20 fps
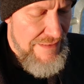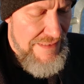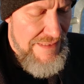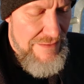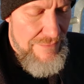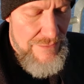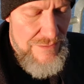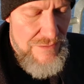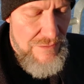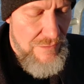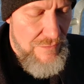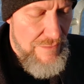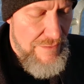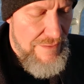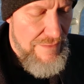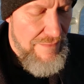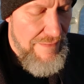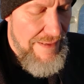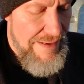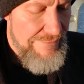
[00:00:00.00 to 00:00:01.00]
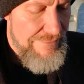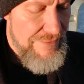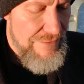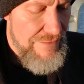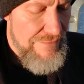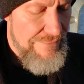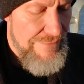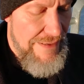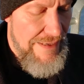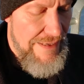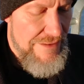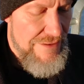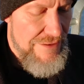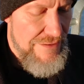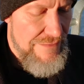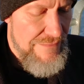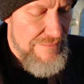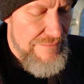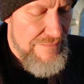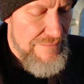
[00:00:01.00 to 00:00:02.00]
He was loyal after a
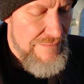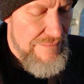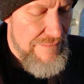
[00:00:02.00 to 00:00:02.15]
fashion,